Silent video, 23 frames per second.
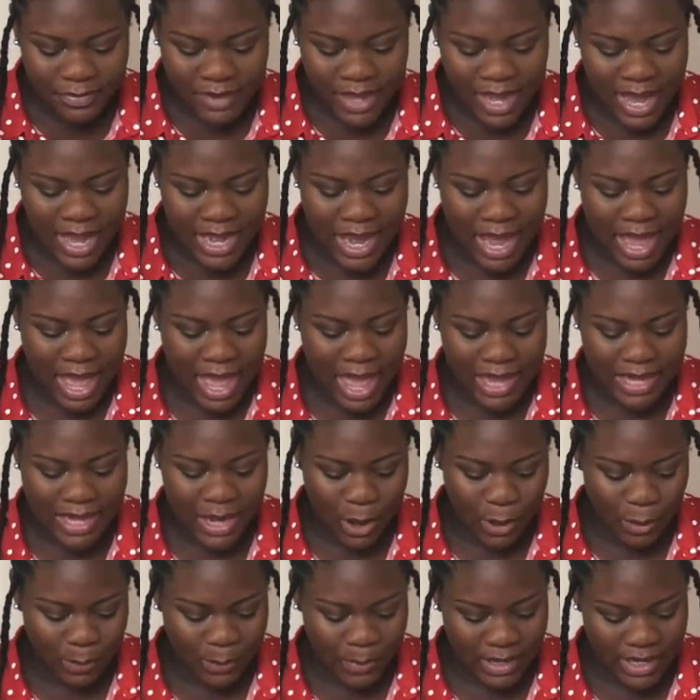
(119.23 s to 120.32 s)
and I hadn't
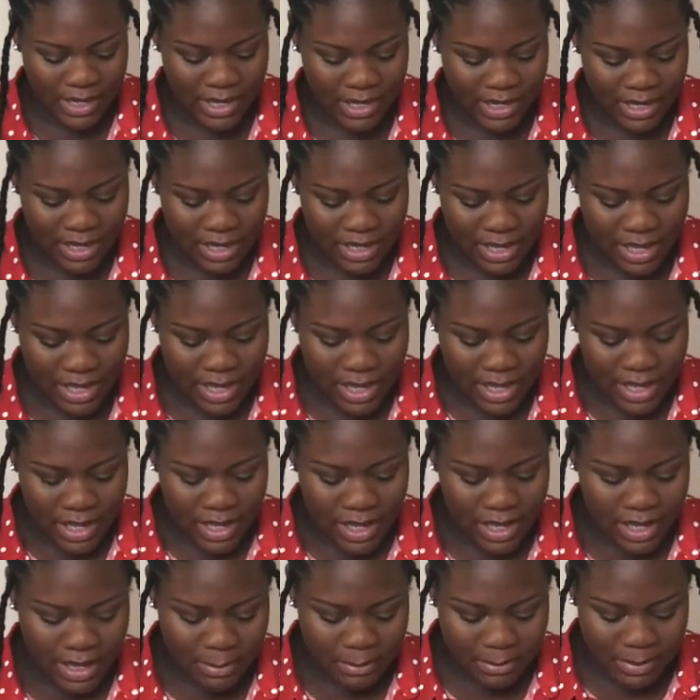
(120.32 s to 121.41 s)
opened it,
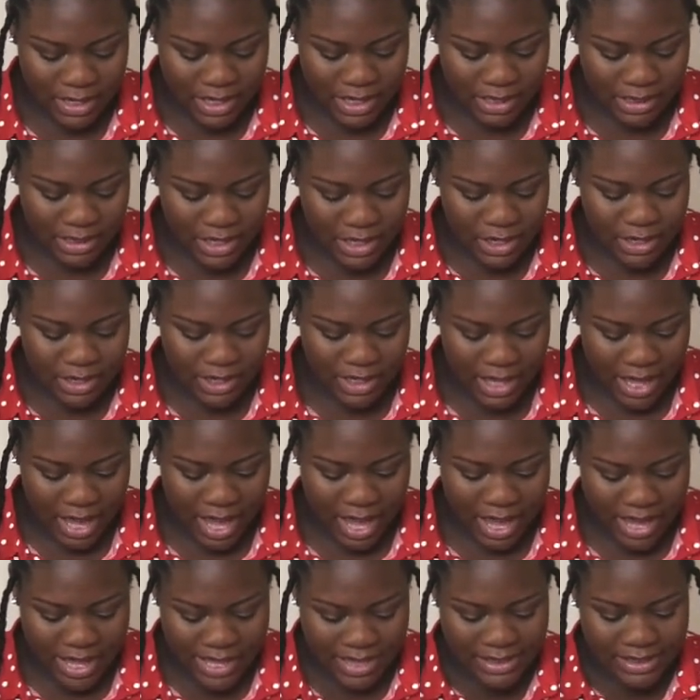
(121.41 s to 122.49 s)
but it literally
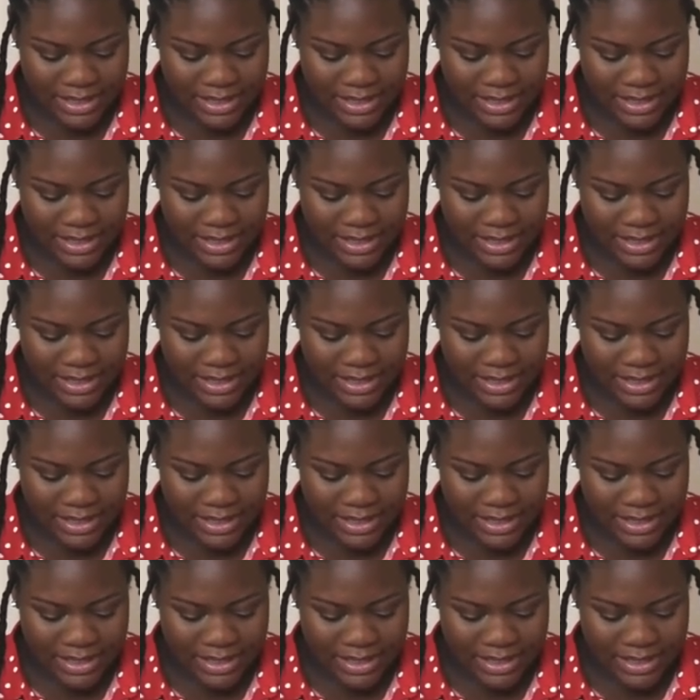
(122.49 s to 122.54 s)
has